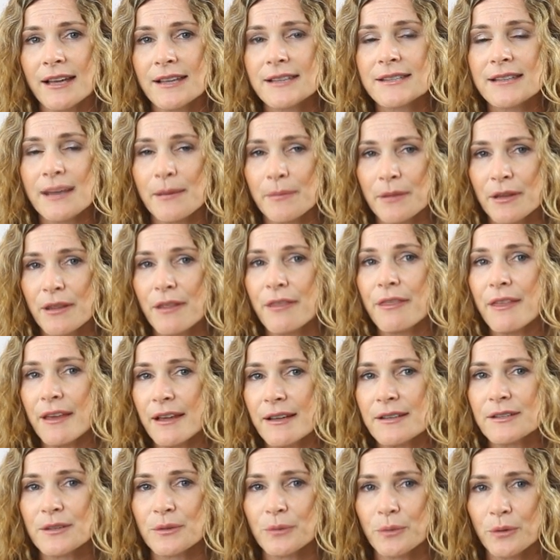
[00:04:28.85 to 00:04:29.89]
some of the
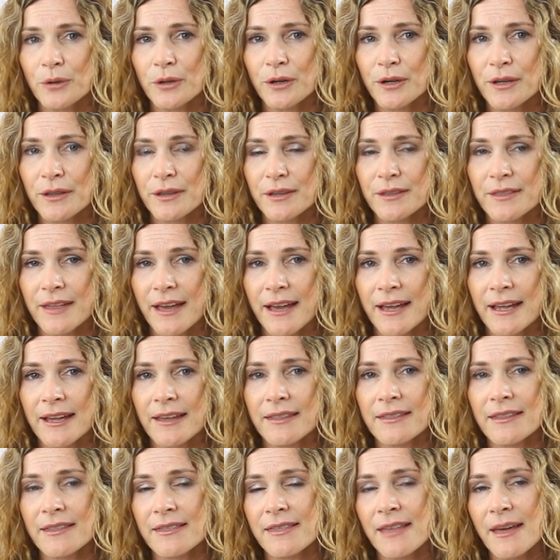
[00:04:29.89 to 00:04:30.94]
things at work that
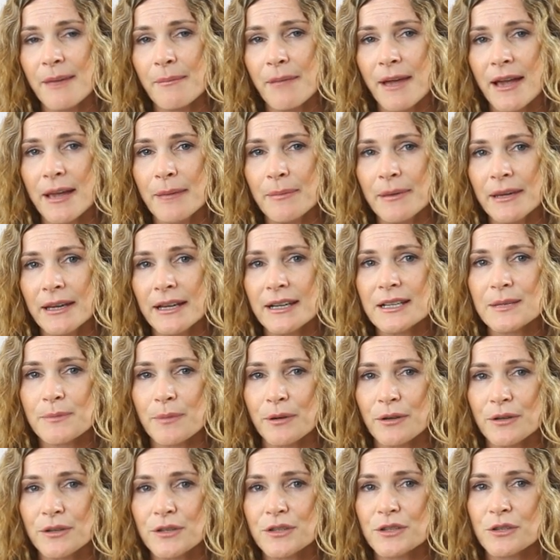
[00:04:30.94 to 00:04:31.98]
they may be
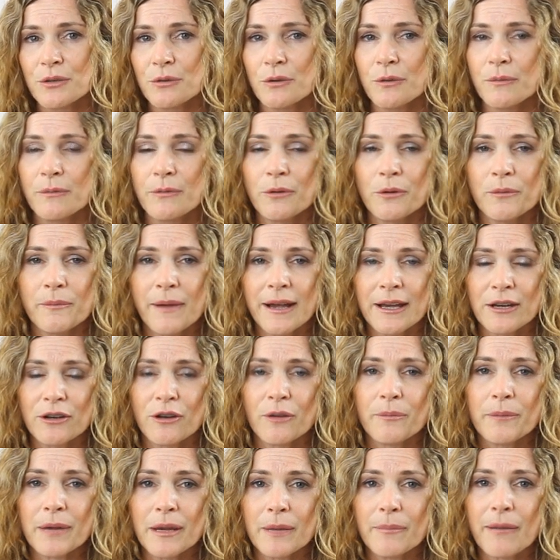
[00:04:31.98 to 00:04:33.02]
exposed to or may
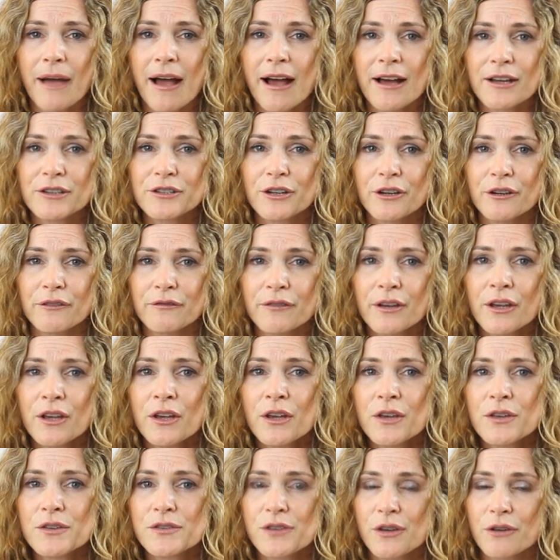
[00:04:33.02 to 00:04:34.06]
not be a part of.
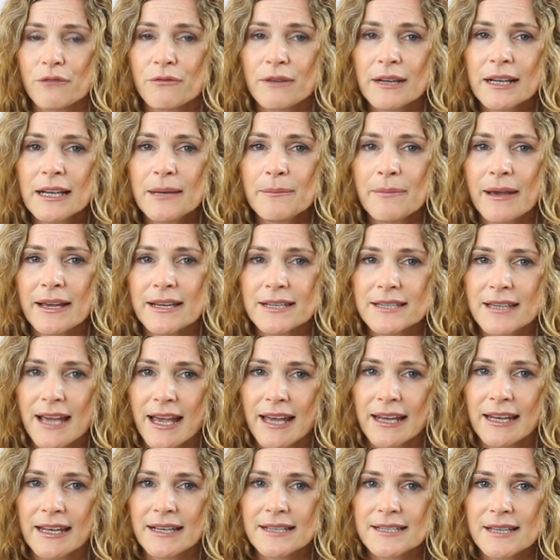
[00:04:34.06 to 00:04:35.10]
So really
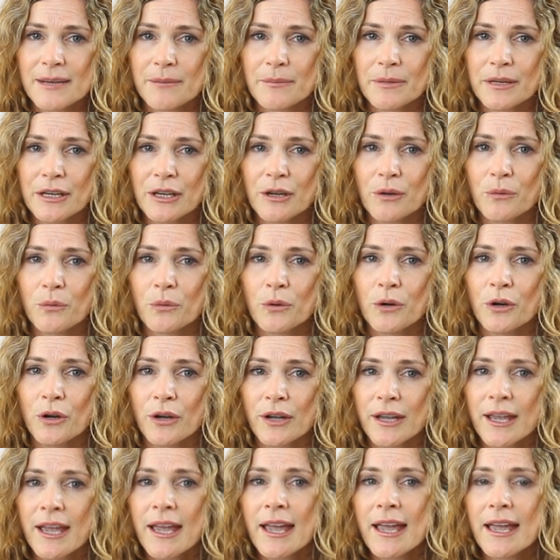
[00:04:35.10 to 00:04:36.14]
maintaining somebody at
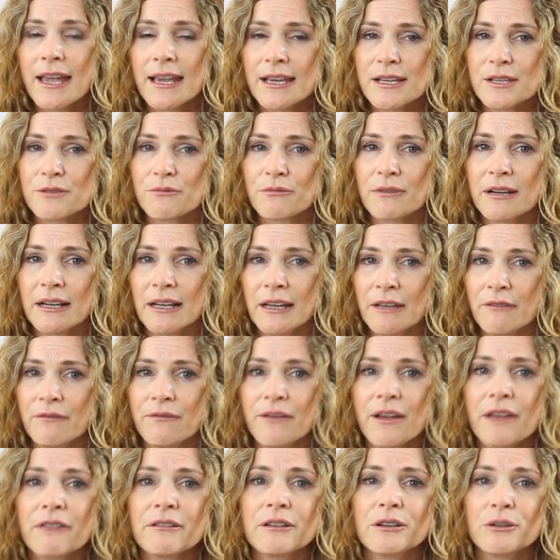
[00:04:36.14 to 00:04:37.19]
work is really
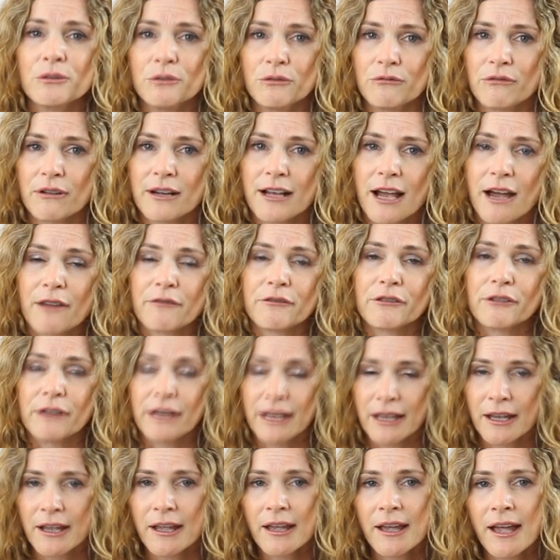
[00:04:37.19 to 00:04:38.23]
very good
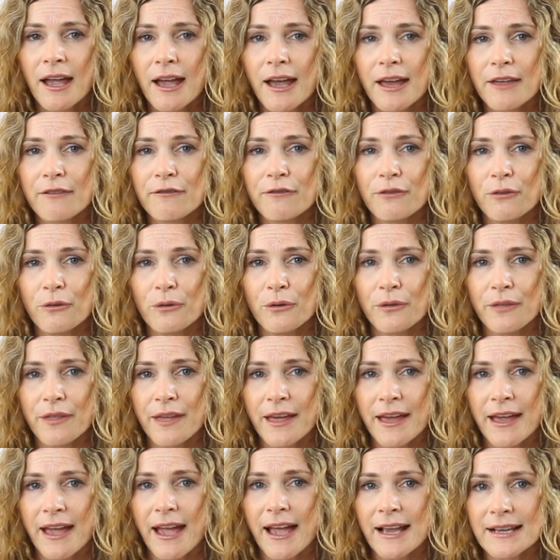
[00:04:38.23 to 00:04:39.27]
recovery for
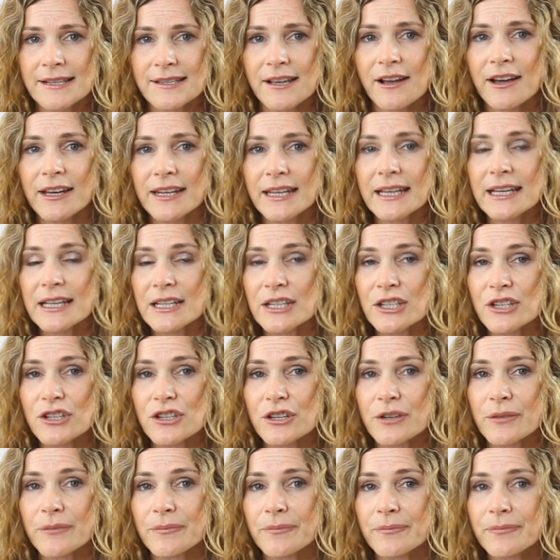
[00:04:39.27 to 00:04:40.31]
their anxiety
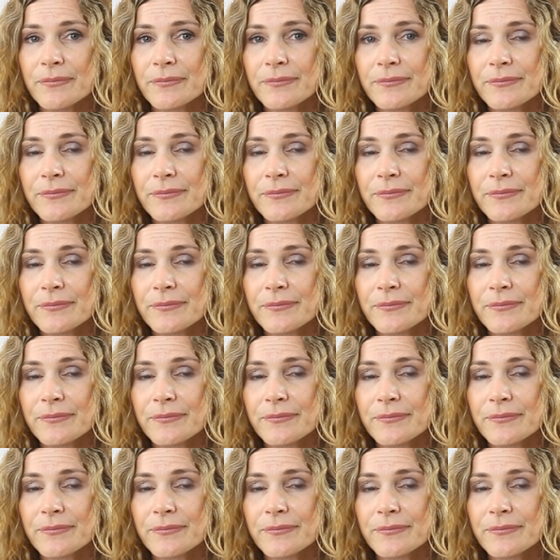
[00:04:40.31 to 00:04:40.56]
condition.